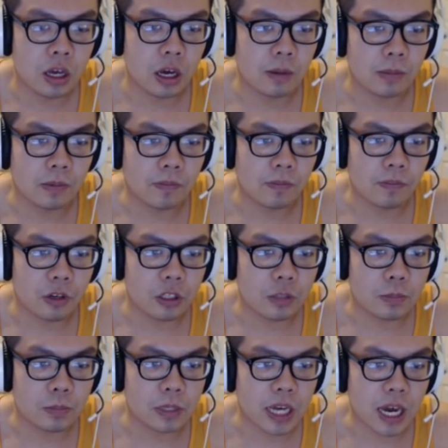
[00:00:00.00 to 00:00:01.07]
The
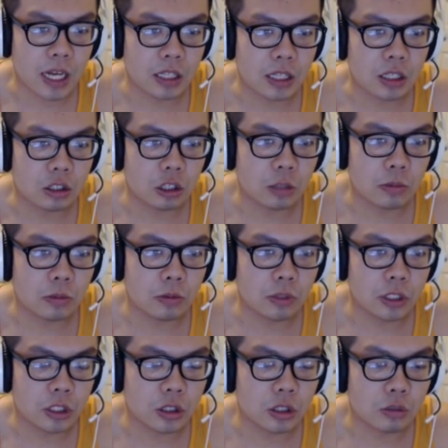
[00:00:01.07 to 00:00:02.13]
first being added to global
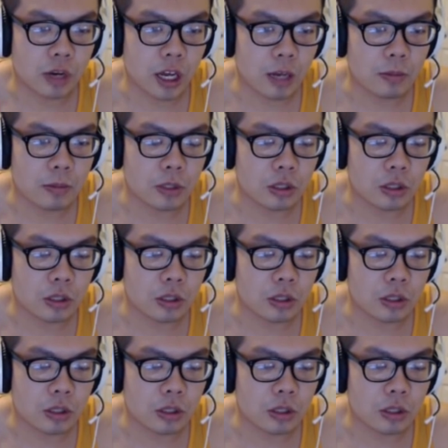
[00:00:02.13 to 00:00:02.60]
was Graham,